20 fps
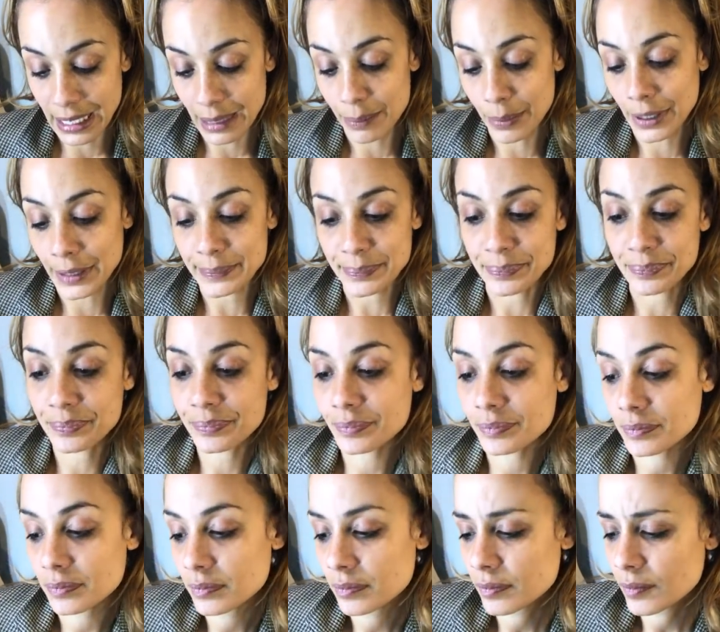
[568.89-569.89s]
up on.
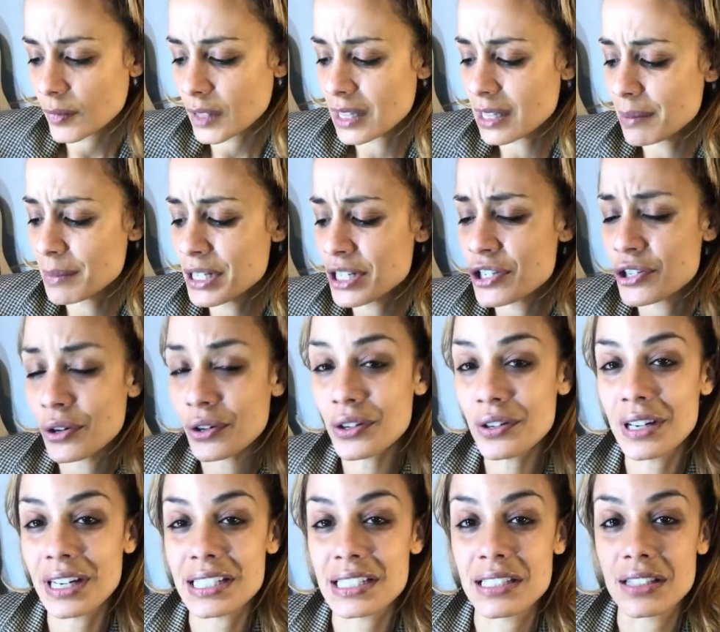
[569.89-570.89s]
Let me show you
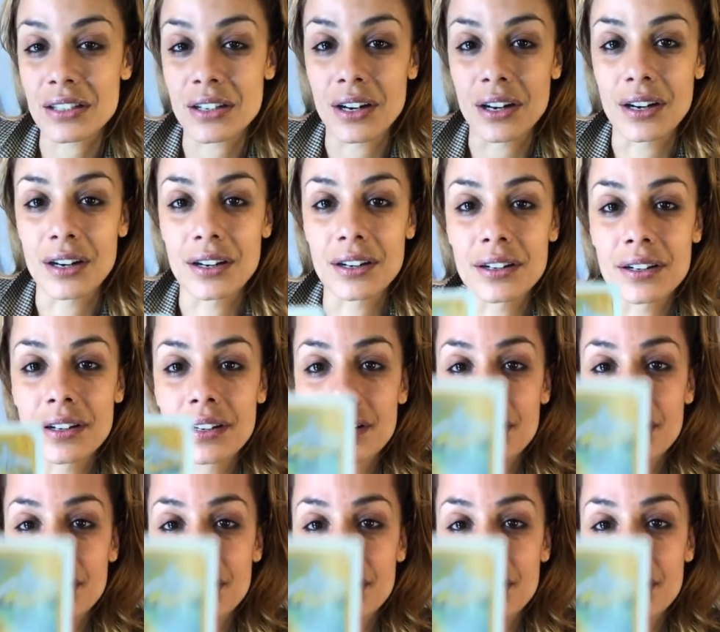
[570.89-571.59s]
guys the card.